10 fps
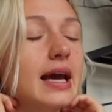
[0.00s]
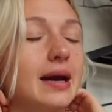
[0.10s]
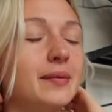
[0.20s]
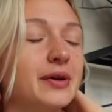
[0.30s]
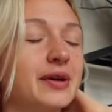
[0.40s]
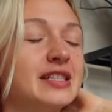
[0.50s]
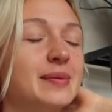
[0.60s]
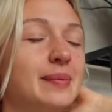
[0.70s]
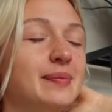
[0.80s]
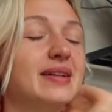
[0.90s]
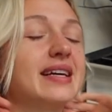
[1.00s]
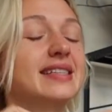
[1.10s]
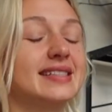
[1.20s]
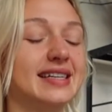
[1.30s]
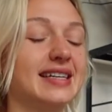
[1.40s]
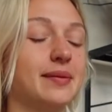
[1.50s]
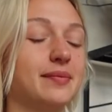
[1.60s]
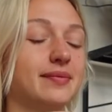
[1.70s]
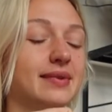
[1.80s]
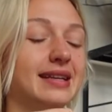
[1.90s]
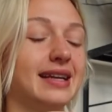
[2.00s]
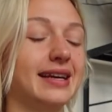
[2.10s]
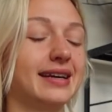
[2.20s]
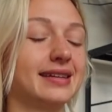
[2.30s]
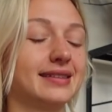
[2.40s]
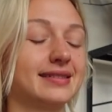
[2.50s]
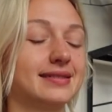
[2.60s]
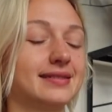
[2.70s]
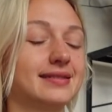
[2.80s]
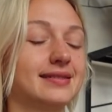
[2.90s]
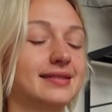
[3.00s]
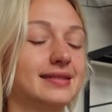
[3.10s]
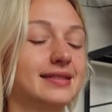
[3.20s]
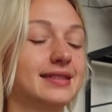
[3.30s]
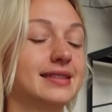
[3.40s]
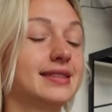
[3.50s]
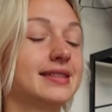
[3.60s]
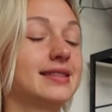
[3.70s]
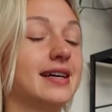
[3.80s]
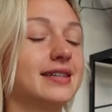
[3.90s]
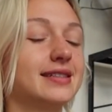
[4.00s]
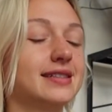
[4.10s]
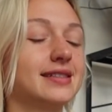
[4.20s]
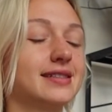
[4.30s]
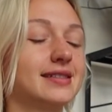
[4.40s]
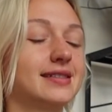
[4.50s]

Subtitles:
and we're going to be placing them like such,